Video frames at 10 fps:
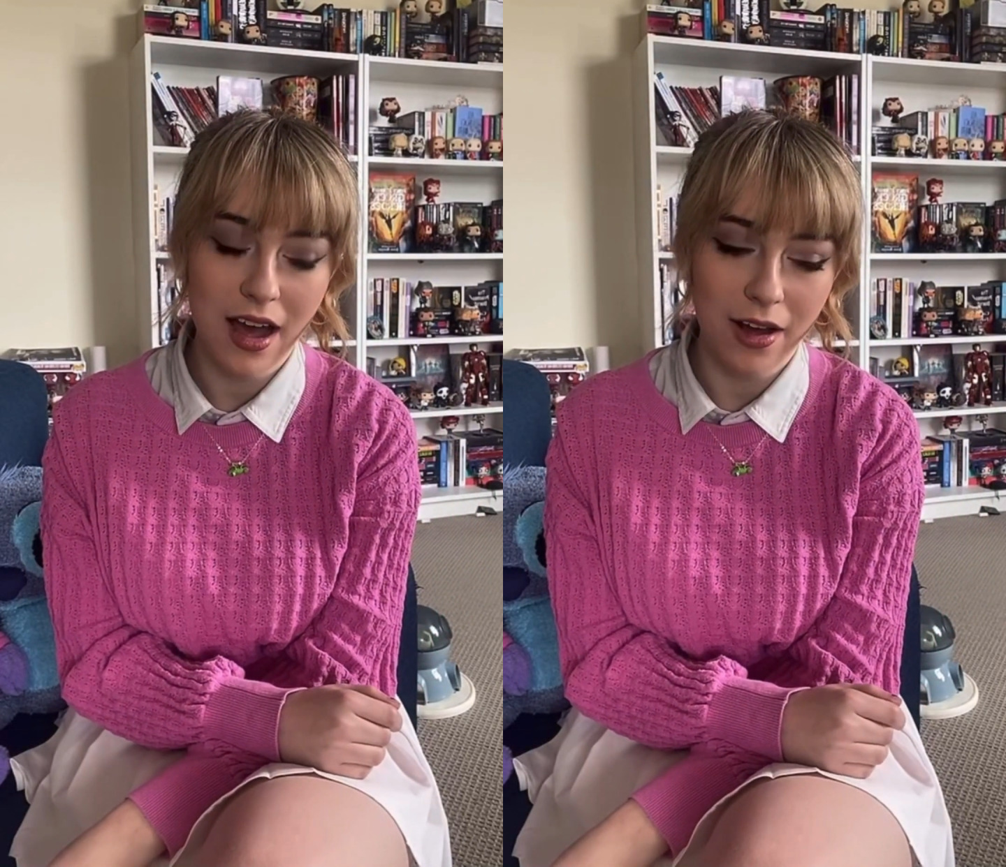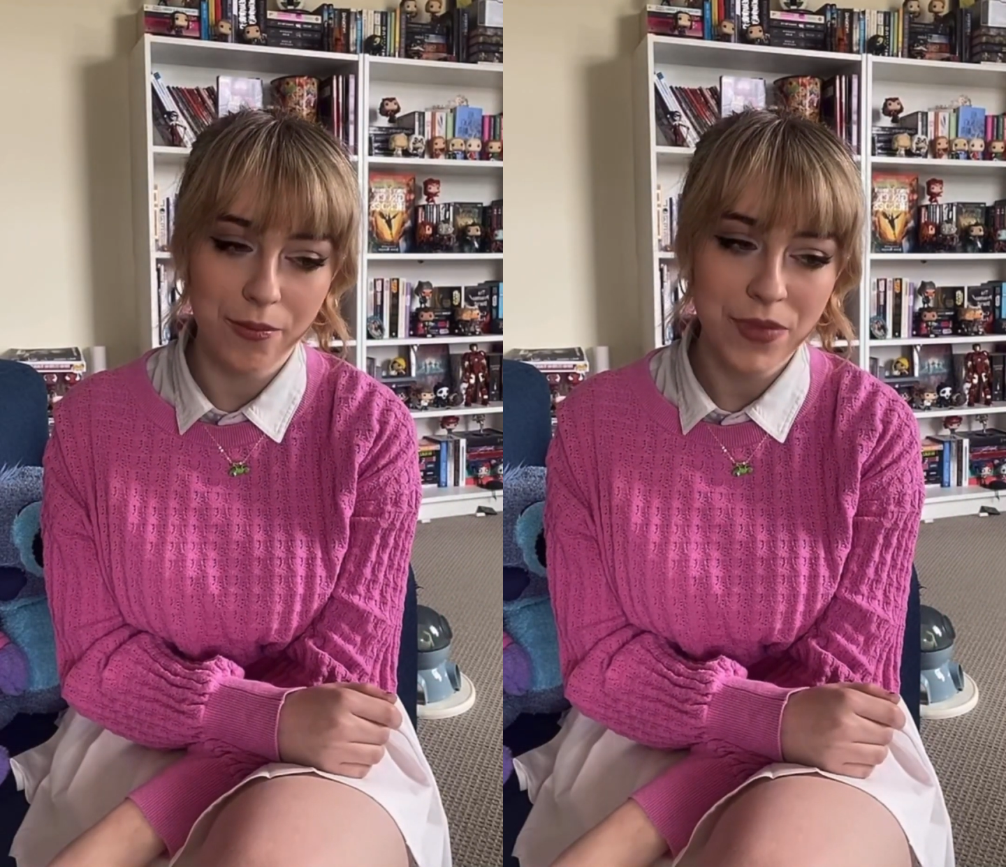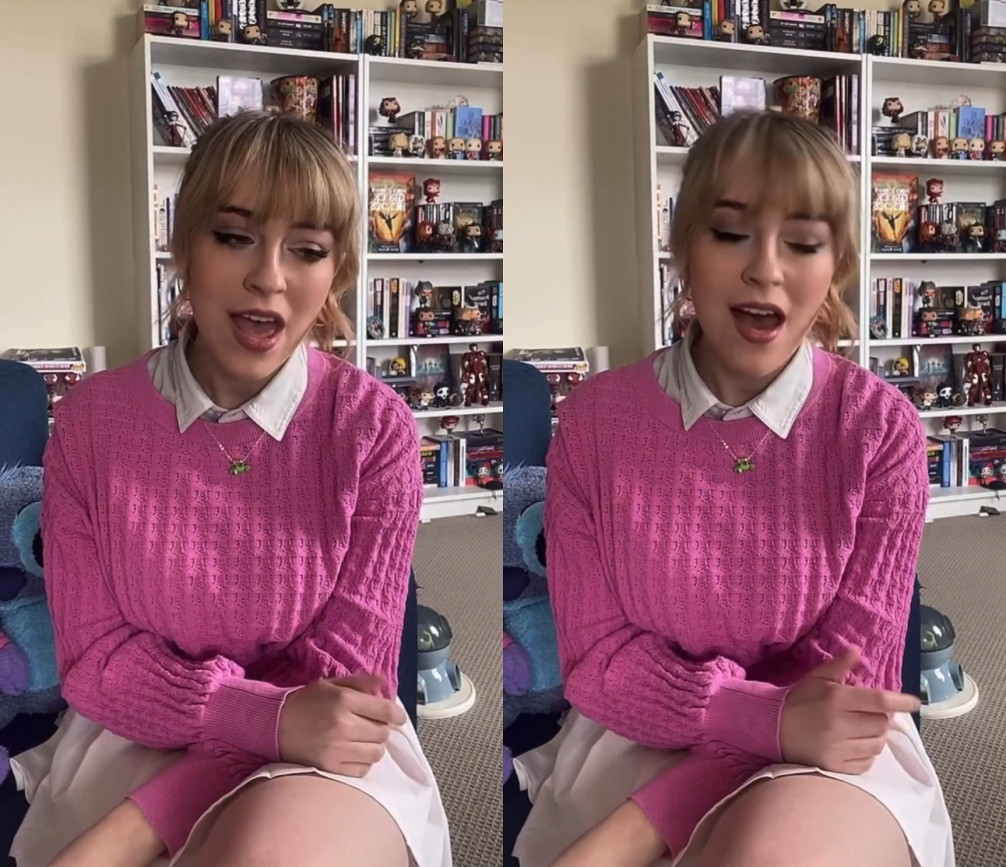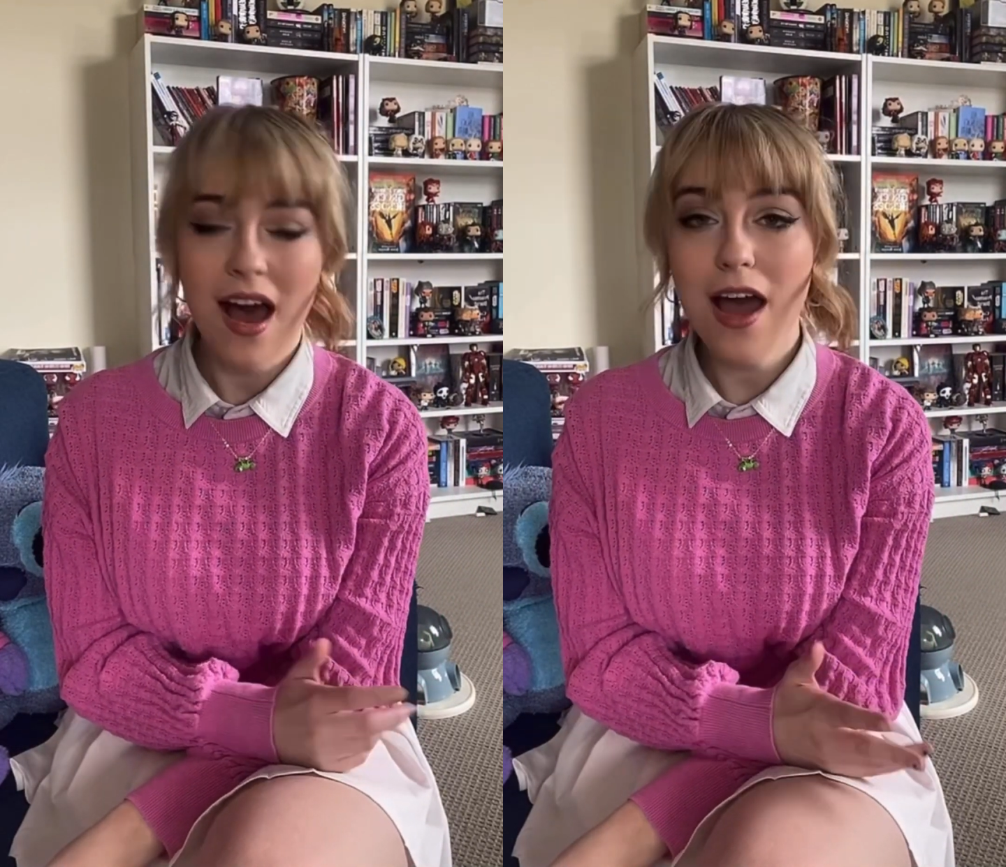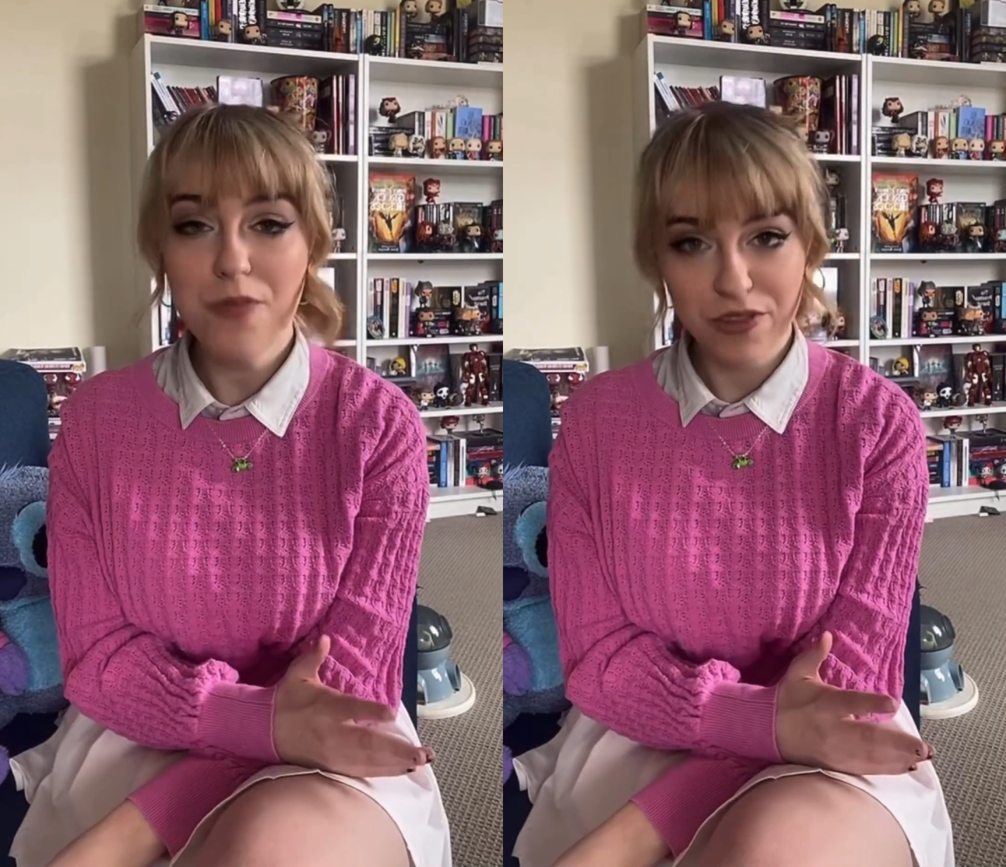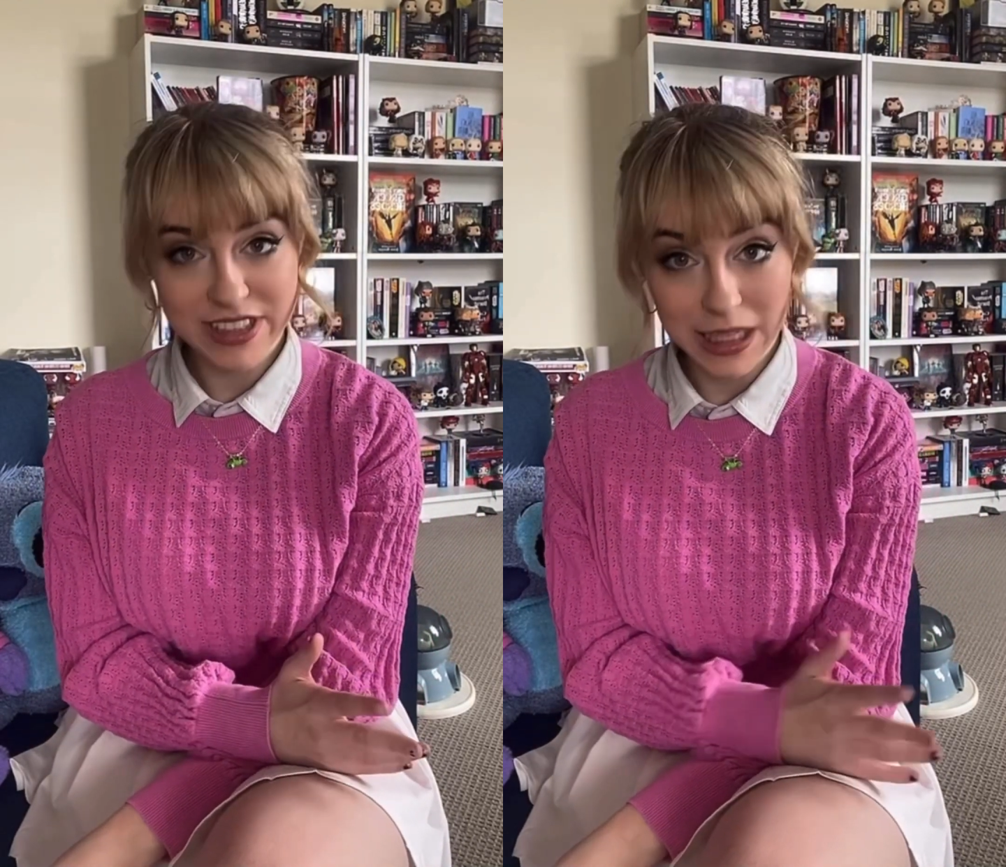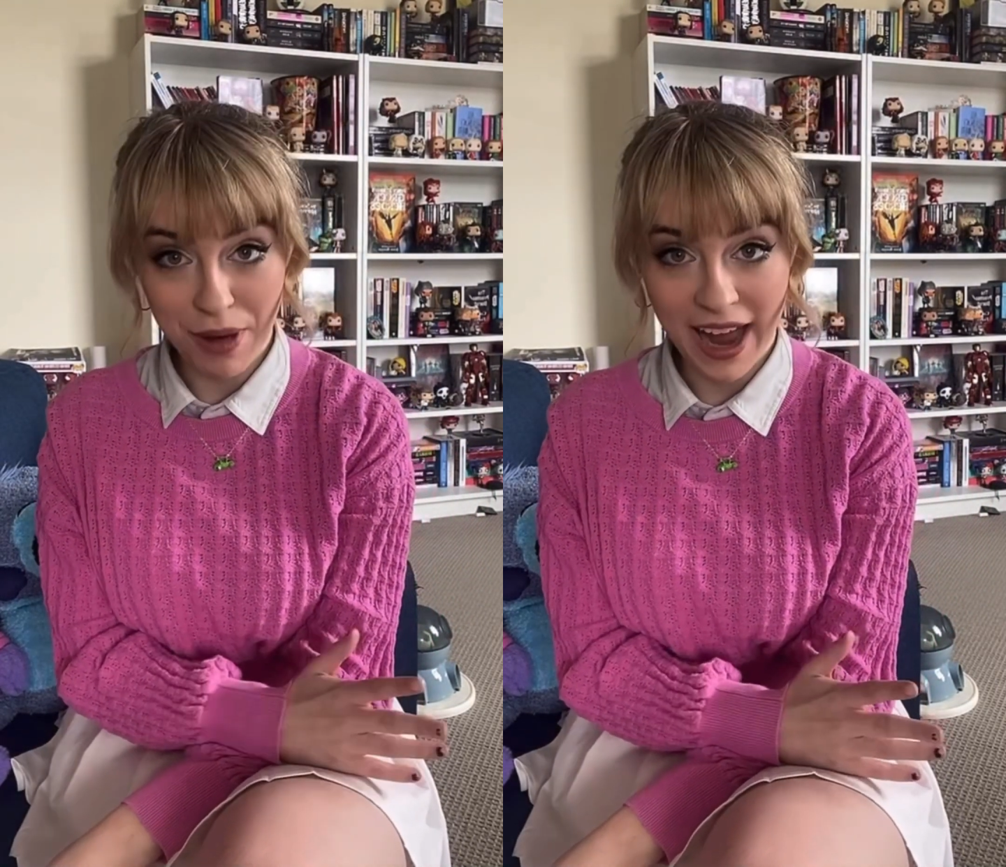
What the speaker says: I'm obviously